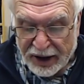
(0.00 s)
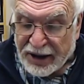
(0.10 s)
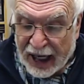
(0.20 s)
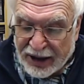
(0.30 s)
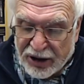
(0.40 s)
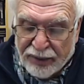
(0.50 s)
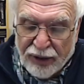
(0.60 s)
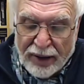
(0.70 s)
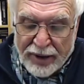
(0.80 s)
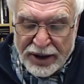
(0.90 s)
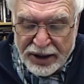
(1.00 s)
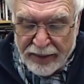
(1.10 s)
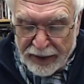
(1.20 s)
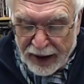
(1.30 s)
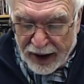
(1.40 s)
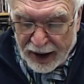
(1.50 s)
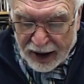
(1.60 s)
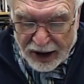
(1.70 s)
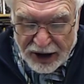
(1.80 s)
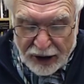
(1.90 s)
To test a premise,
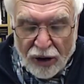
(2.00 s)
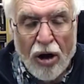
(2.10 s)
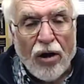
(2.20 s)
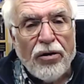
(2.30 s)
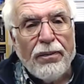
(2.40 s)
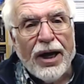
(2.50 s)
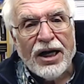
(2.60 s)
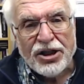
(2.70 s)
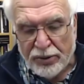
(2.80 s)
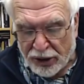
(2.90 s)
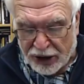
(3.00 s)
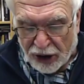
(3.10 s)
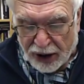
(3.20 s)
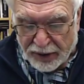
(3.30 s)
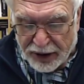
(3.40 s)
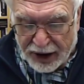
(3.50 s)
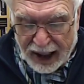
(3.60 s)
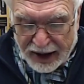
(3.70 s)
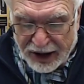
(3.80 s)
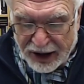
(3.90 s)
consider all the possible
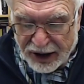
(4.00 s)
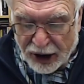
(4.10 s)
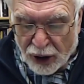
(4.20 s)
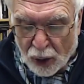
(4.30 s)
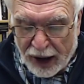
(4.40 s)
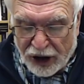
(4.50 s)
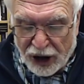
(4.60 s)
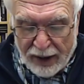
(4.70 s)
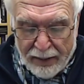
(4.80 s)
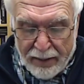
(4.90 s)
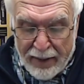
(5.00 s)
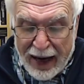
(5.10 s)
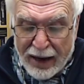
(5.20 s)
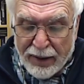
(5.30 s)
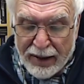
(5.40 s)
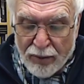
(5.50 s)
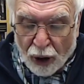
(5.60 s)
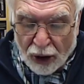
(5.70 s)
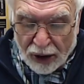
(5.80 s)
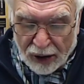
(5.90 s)
circumstances under which it may be
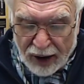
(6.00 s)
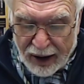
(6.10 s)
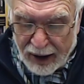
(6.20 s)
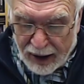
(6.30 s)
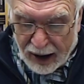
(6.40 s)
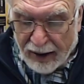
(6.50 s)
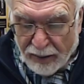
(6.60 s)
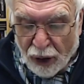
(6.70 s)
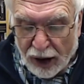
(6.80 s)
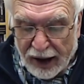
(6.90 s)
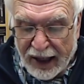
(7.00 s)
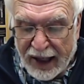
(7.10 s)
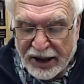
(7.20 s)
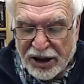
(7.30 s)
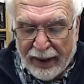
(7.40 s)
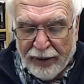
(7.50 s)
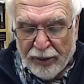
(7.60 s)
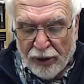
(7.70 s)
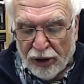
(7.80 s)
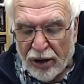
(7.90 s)
morally
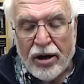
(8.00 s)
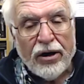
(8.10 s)
acceptable,